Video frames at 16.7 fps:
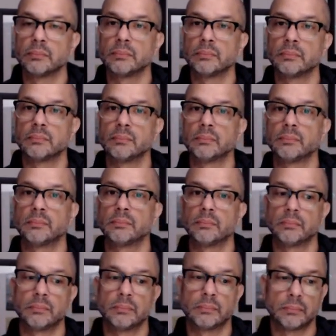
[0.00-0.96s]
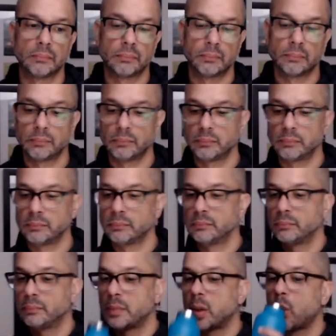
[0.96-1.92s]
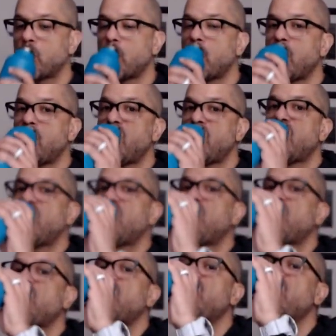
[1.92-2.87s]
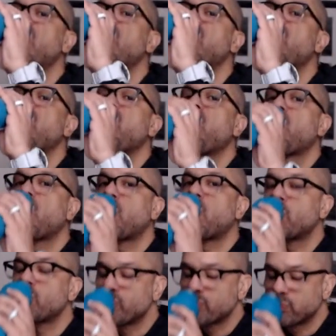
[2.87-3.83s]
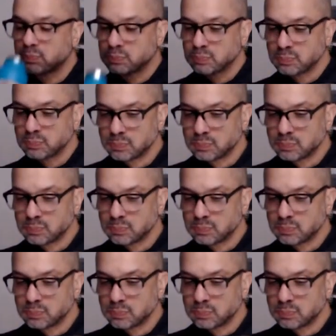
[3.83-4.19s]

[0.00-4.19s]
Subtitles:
This person isn't speaking.